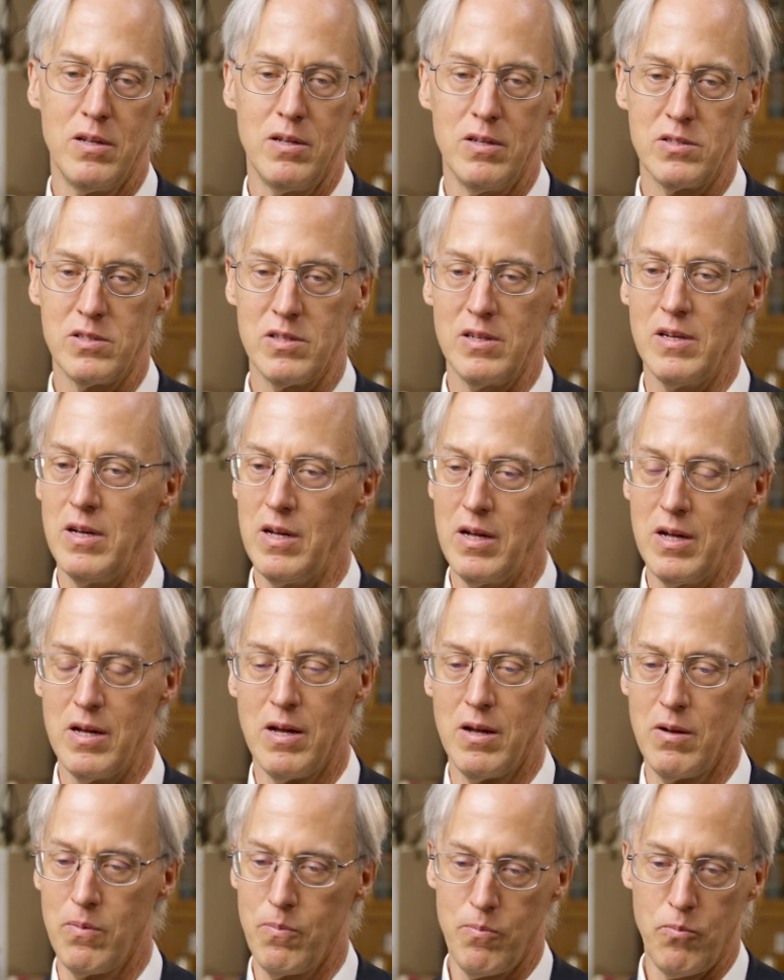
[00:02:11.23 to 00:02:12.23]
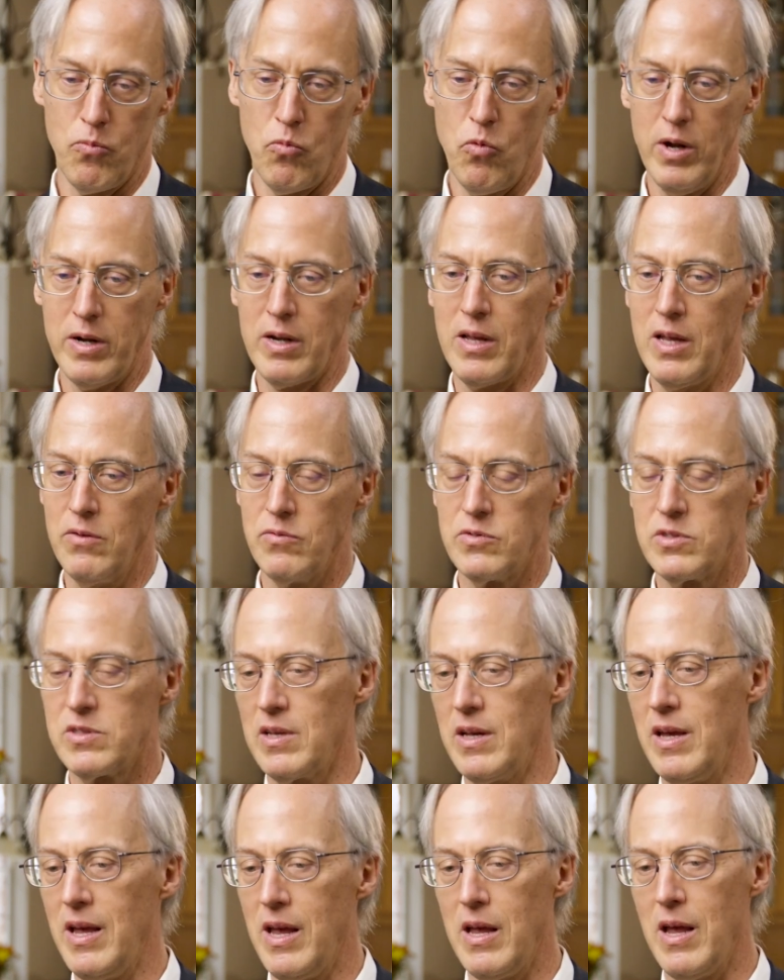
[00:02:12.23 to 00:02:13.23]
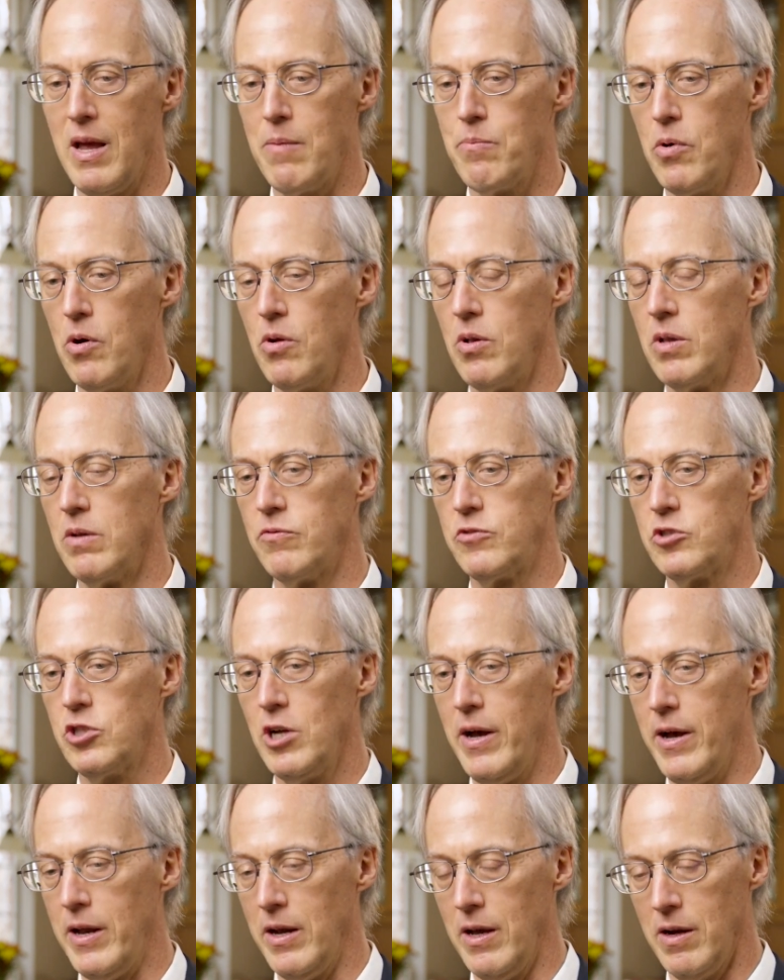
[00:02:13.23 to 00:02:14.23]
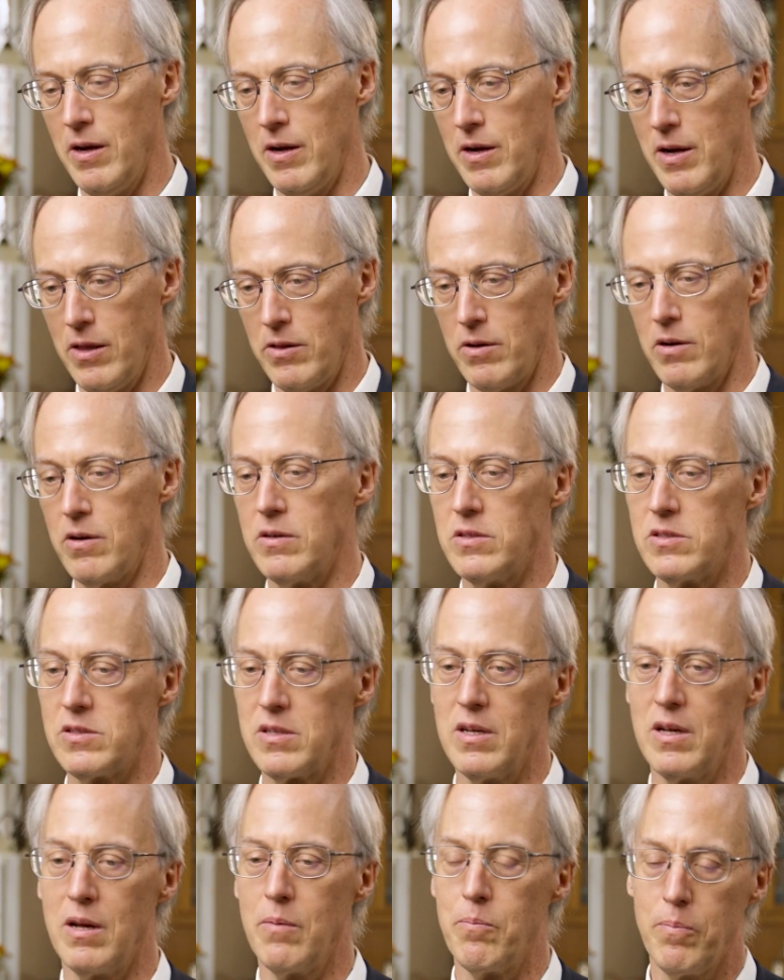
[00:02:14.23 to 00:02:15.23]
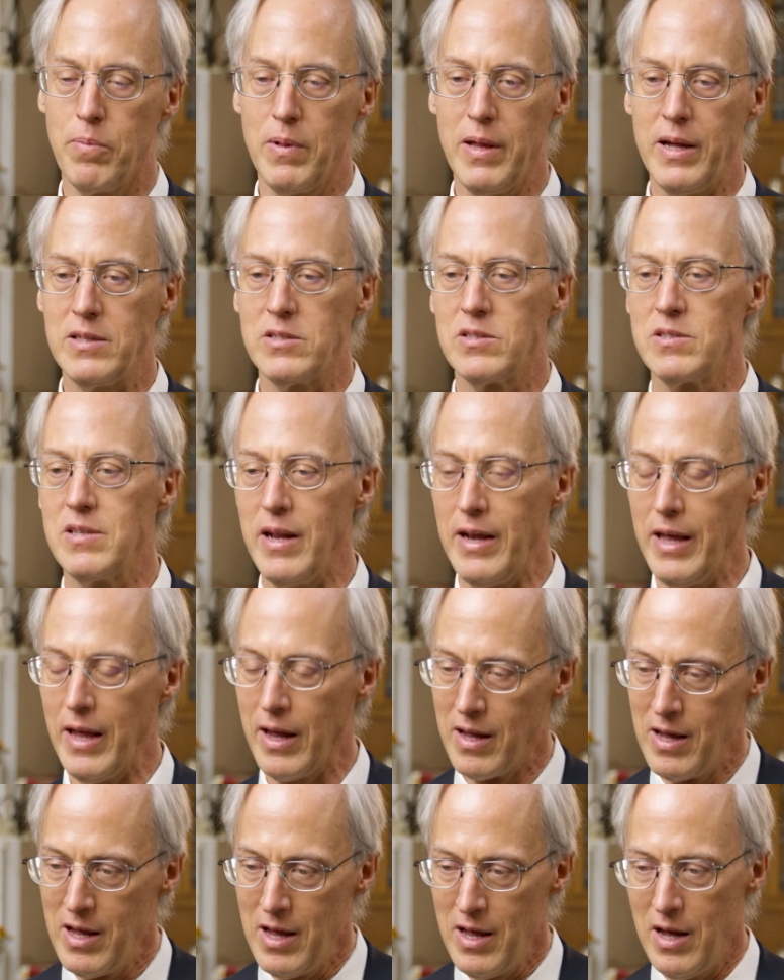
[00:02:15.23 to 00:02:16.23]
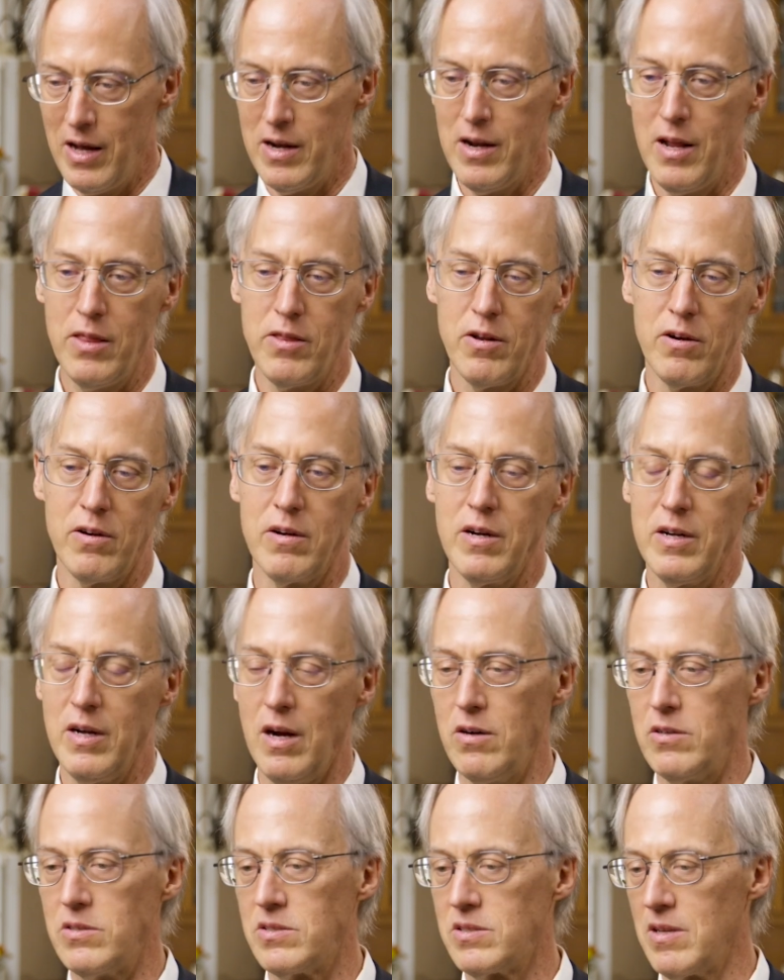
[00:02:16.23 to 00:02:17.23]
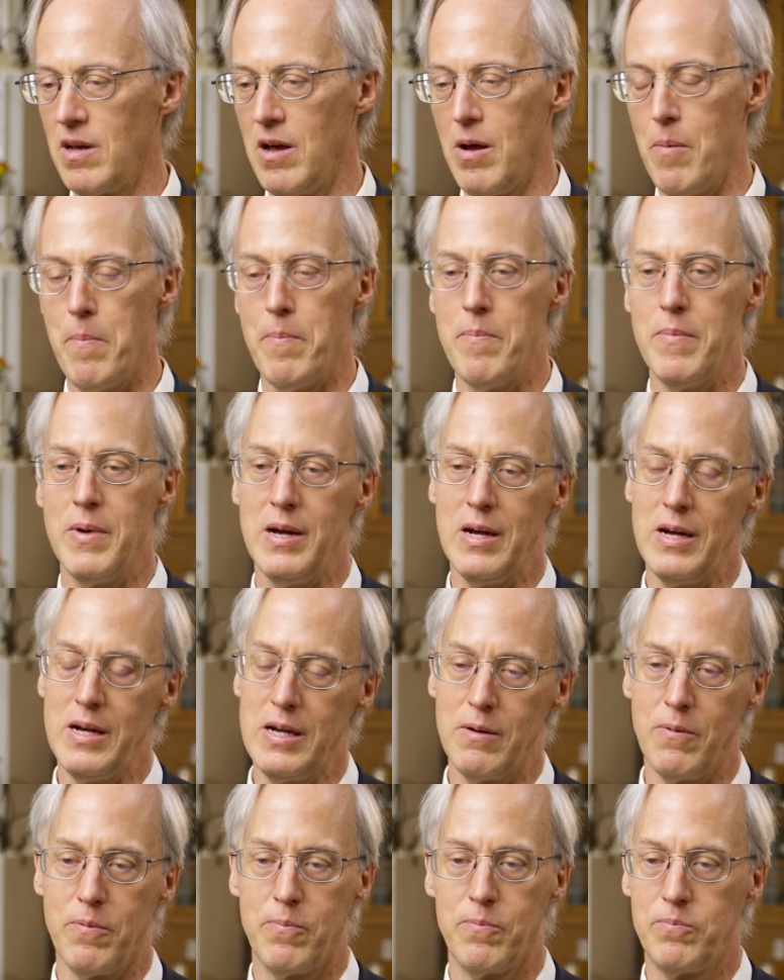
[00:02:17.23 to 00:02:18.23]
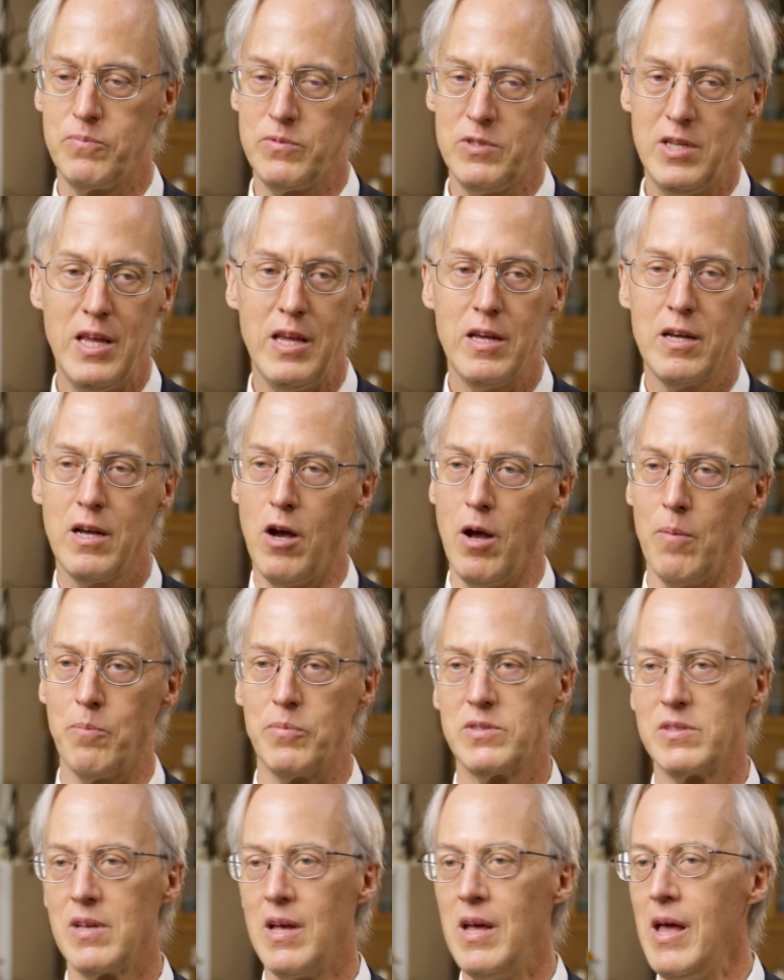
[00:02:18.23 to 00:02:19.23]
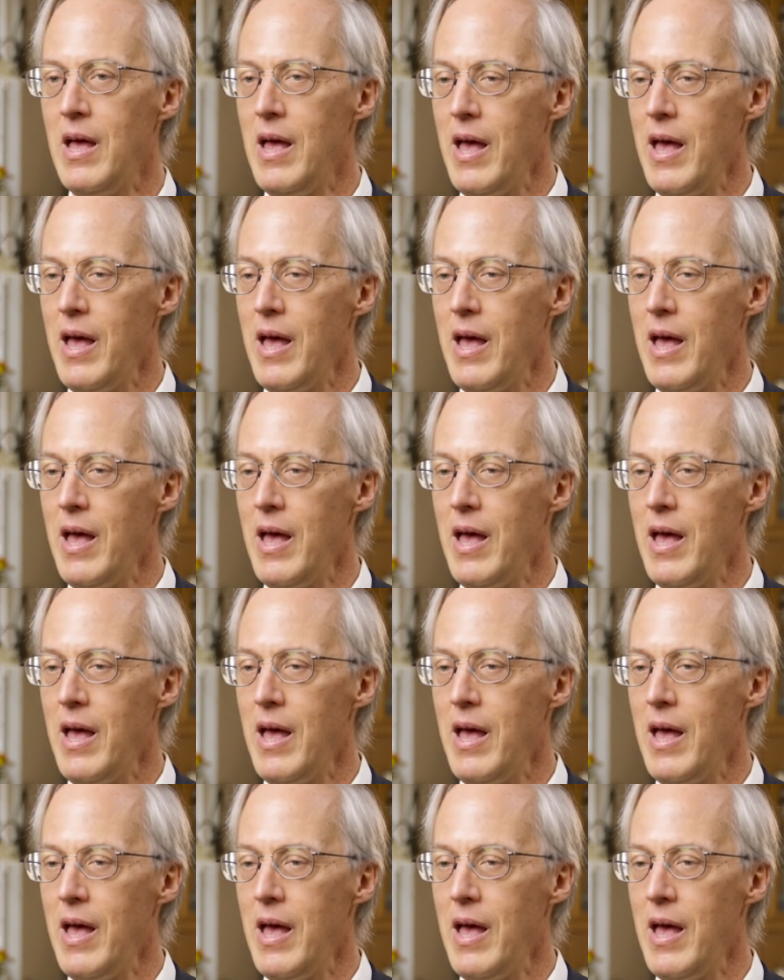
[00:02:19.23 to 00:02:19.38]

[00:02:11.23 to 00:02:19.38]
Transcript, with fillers: It's a one gives a, a bowl of china, another is a plate setting, another are some uh, teacups.